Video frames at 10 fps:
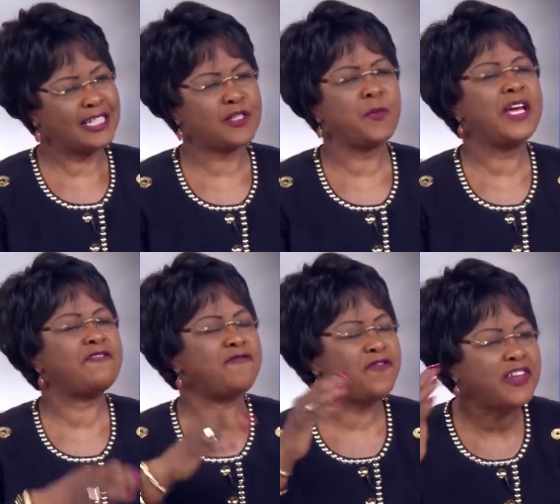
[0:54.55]
so we
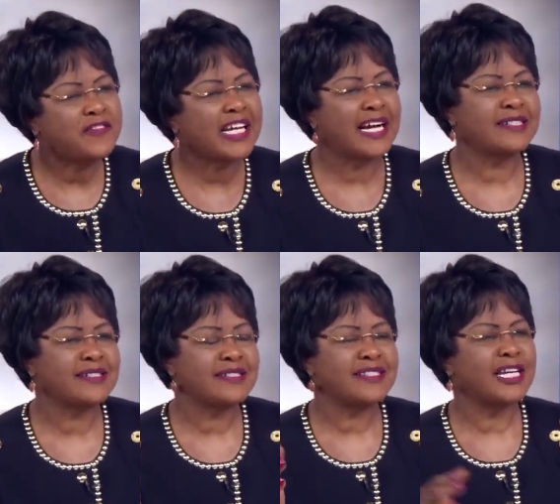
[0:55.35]
have 50
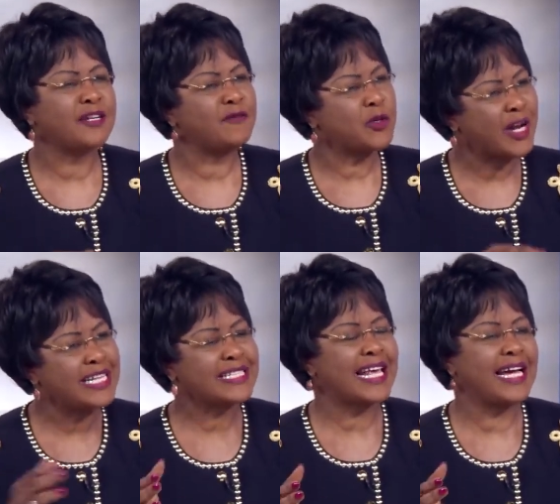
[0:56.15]
countries that have
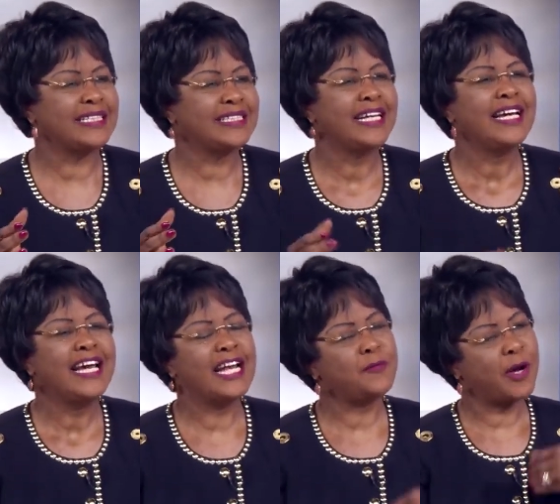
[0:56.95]
already signed,
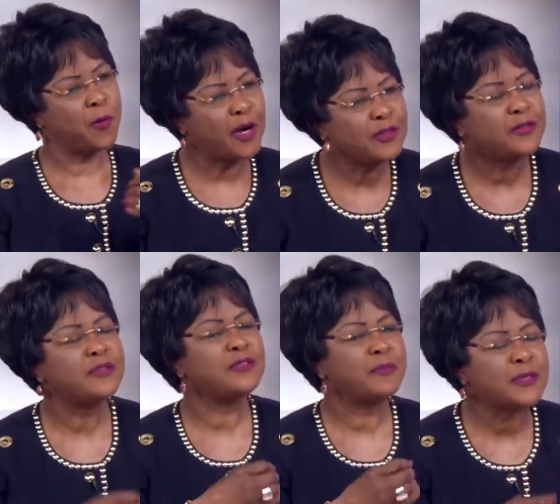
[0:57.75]
and we're going
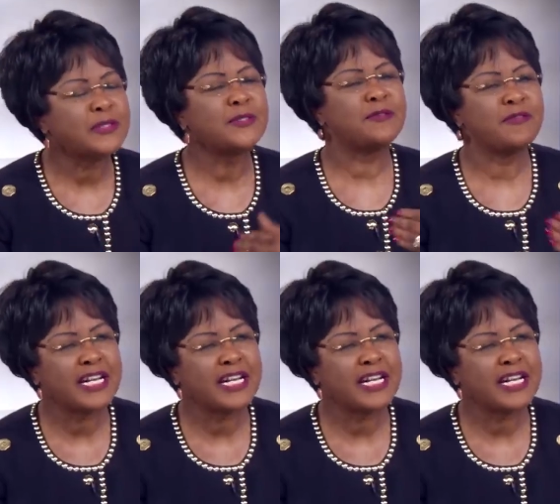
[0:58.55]
through the process of